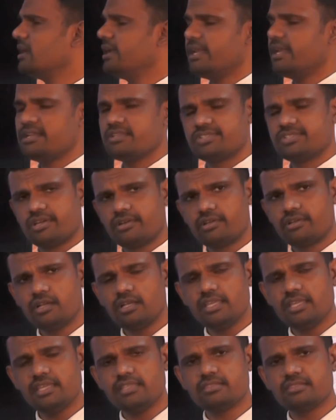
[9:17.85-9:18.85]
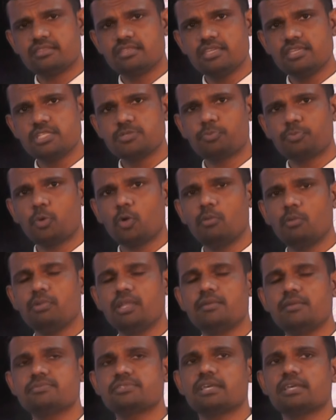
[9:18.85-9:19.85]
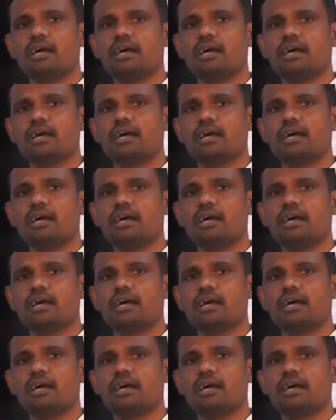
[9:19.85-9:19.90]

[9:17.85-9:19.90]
and generally these problems